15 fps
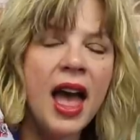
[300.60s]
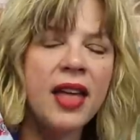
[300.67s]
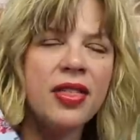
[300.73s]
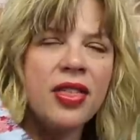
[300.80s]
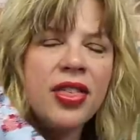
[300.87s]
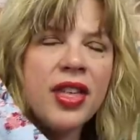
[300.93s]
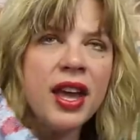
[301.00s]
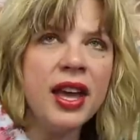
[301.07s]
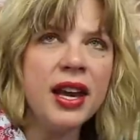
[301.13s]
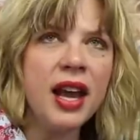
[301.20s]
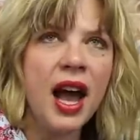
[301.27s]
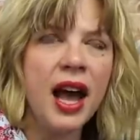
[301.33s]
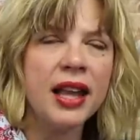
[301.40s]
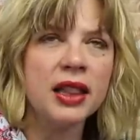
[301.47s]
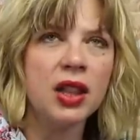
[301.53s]
And
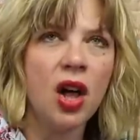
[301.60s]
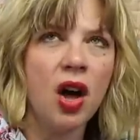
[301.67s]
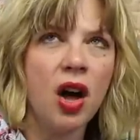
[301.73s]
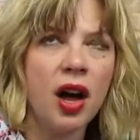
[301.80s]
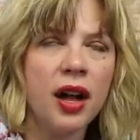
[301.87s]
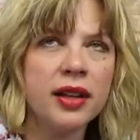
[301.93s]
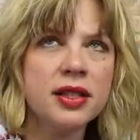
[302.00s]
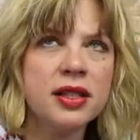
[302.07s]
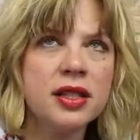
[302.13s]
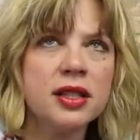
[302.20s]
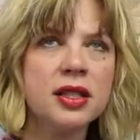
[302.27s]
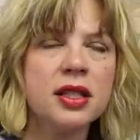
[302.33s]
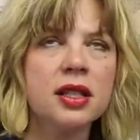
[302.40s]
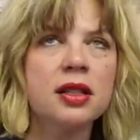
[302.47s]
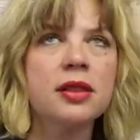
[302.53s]
then I
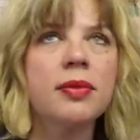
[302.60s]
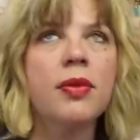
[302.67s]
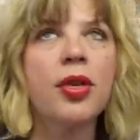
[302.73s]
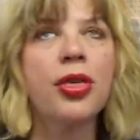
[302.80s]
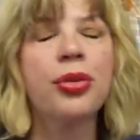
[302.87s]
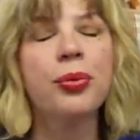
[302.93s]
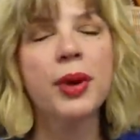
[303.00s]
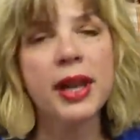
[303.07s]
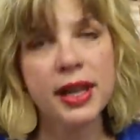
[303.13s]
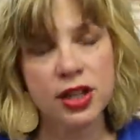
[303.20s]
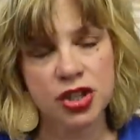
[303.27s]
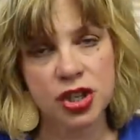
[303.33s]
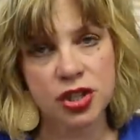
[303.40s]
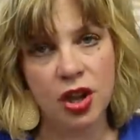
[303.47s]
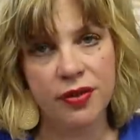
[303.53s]
lost three
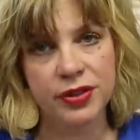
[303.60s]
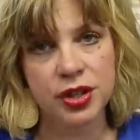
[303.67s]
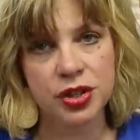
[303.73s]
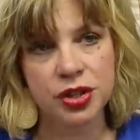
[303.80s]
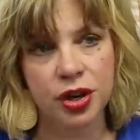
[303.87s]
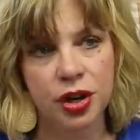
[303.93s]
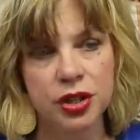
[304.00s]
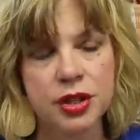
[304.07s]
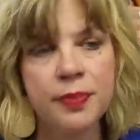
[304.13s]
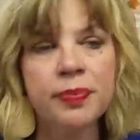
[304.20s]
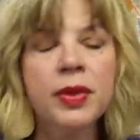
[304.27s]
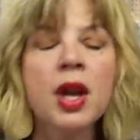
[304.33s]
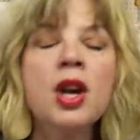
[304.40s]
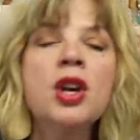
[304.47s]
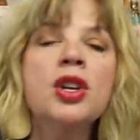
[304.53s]
inches off the skirt.
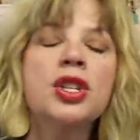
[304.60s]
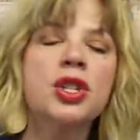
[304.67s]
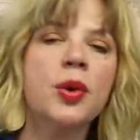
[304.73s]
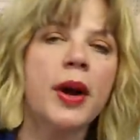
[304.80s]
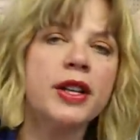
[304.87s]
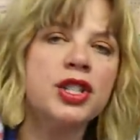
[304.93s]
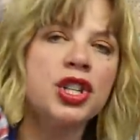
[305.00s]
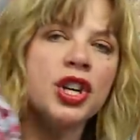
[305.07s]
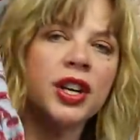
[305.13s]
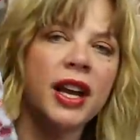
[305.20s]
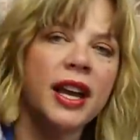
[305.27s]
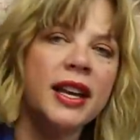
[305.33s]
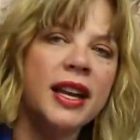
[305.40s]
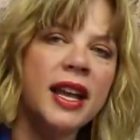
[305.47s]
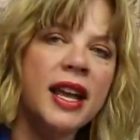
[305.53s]
So I
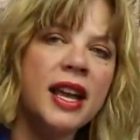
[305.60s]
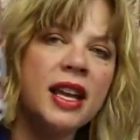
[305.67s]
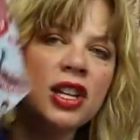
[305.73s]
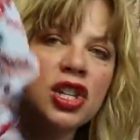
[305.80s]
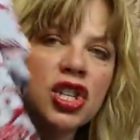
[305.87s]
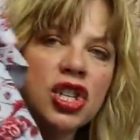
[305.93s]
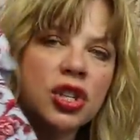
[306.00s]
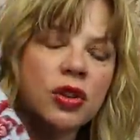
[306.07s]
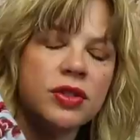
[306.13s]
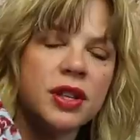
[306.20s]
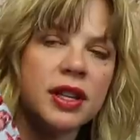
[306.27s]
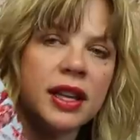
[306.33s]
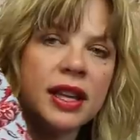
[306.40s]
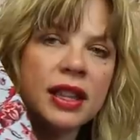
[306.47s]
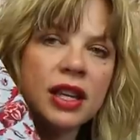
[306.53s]
took an inch, there's
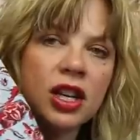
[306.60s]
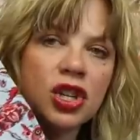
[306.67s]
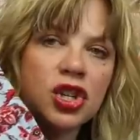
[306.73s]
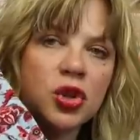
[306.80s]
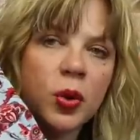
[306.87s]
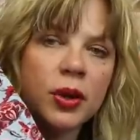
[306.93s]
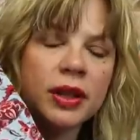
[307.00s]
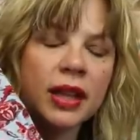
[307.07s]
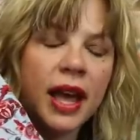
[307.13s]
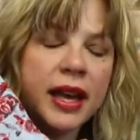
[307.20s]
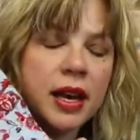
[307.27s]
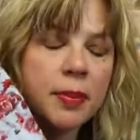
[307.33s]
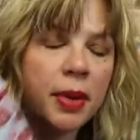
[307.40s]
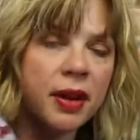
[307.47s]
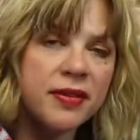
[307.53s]
a lengthen and shorten
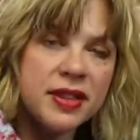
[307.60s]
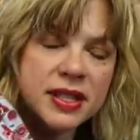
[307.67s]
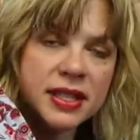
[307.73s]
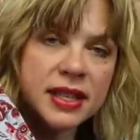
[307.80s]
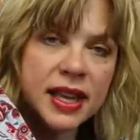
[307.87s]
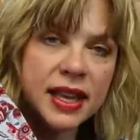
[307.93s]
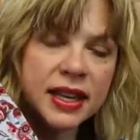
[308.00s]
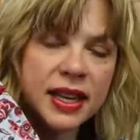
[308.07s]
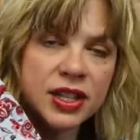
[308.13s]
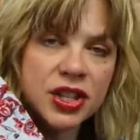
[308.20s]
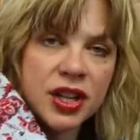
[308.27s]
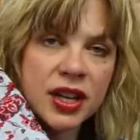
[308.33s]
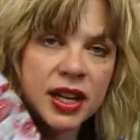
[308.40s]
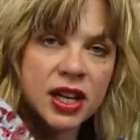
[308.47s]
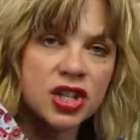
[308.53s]
line above the slit, and I
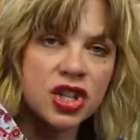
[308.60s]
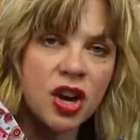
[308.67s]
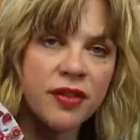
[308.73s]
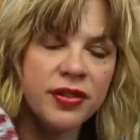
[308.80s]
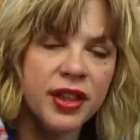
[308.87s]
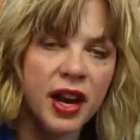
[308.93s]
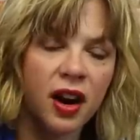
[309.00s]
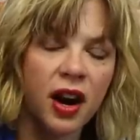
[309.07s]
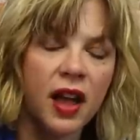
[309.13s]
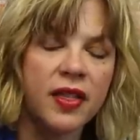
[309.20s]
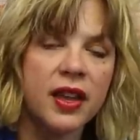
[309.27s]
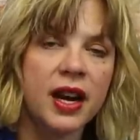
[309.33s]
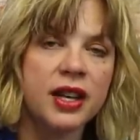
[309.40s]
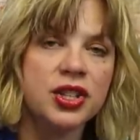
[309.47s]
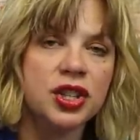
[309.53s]
took an inch off there,
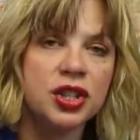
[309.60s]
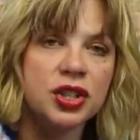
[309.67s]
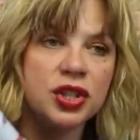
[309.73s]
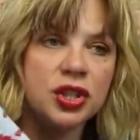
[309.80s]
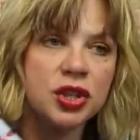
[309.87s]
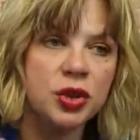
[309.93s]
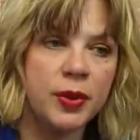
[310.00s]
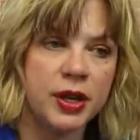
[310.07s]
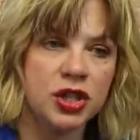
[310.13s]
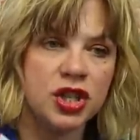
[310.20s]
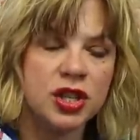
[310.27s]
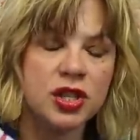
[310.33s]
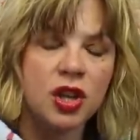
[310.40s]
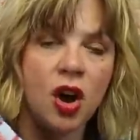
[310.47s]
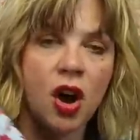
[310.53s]
and then I took two
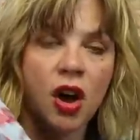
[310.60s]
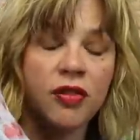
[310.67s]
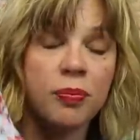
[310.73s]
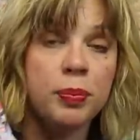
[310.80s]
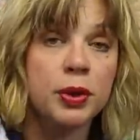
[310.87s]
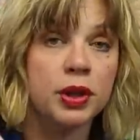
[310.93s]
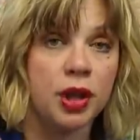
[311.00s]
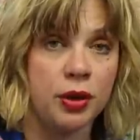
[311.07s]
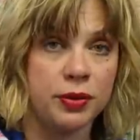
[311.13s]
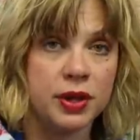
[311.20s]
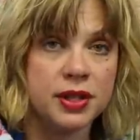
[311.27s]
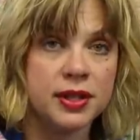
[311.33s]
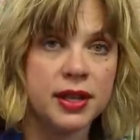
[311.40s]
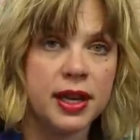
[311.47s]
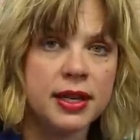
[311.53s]
inches off below
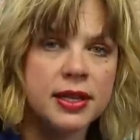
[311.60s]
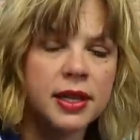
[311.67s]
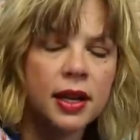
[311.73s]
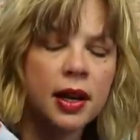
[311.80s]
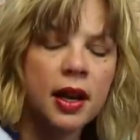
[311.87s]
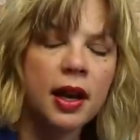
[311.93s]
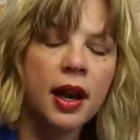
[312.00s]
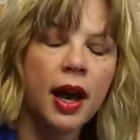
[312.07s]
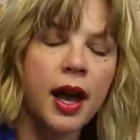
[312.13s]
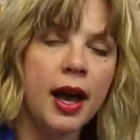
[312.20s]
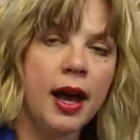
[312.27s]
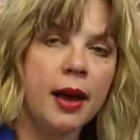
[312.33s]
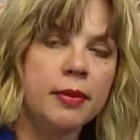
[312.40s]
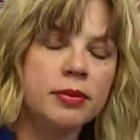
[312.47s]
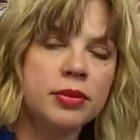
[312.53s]
the slit.
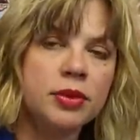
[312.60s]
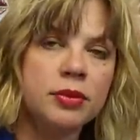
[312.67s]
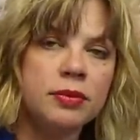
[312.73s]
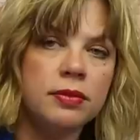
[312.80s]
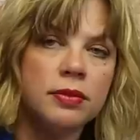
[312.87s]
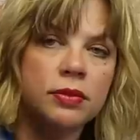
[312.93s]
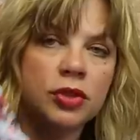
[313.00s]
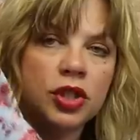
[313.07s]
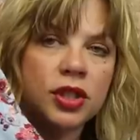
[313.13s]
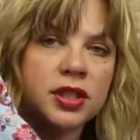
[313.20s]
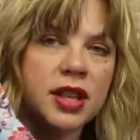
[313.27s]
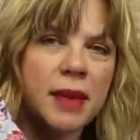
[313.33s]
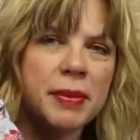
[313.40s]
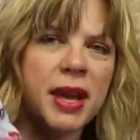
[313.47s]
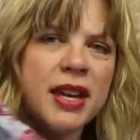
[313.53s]
Um,
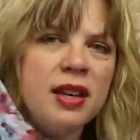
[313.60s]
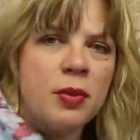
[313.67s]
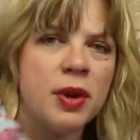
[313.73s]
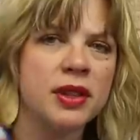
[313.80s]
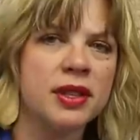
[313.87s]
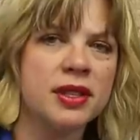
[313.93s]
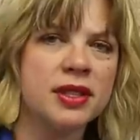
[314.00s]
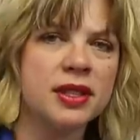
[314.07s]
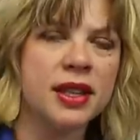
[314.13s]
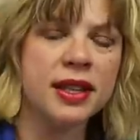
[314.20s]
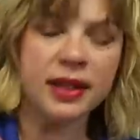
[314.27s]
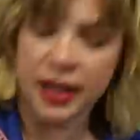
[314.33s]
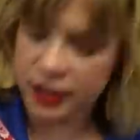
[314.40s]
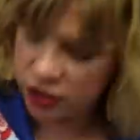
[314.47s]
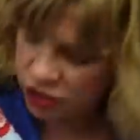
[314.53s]
just, I mean, I didn't want the
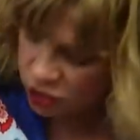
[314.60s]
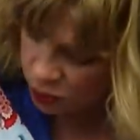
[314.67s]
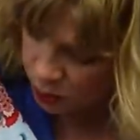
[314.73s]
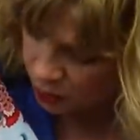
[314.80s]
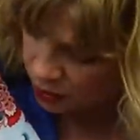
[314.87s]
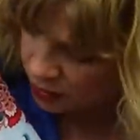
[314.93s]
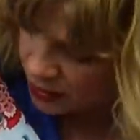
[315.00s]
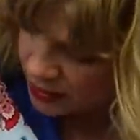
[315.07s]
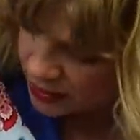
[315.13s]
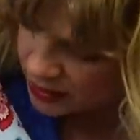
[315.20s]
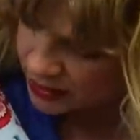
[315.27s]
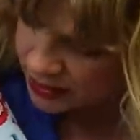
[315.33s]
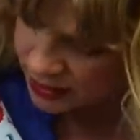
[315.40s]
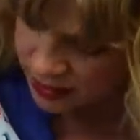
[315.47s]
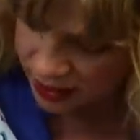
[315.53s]
slit like super
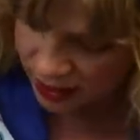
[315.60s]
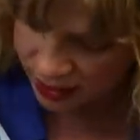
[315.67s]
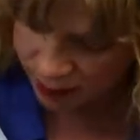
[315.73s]
indecent